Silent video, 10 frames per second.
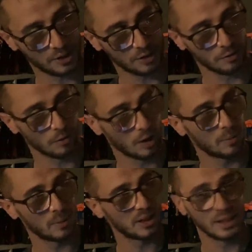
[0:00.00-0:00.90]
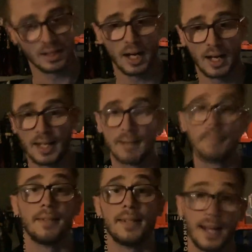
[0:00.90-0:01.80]
of a rugby player I
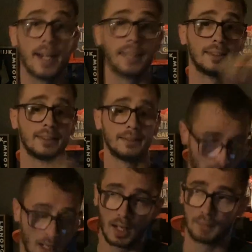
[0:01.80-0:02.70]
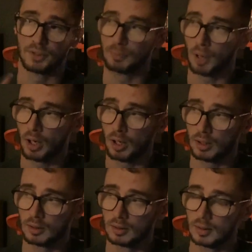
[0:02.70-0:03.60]
am not. I'm
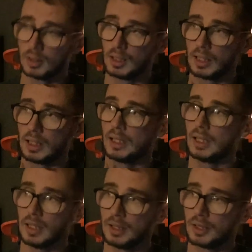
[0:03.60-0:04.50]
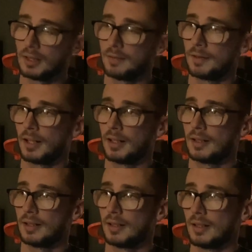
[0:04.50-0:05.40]
small, easily
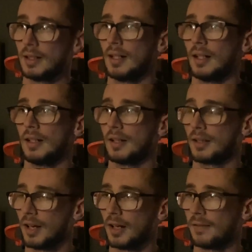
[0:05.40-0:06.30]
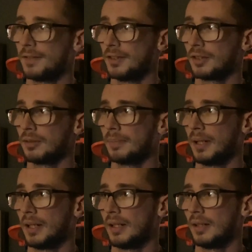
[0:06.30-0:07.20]
frightened, and the thought of physical
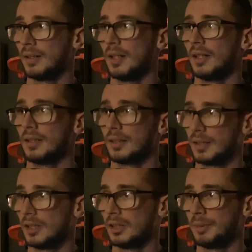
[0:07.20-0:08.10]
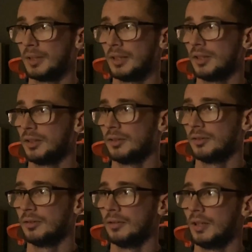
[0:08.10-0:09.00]
pain sends me
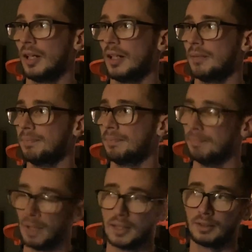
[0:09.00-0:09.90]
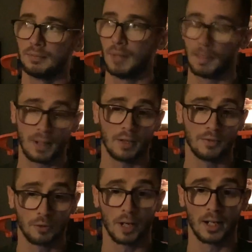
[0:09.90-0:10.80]
into an immense amount of
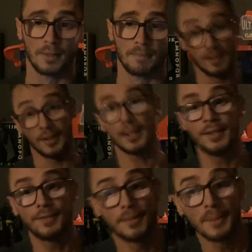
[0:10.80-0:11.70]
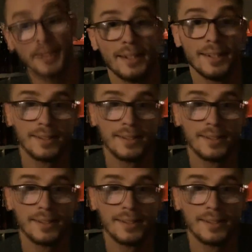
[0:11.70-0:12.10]
dread. Lucky for me,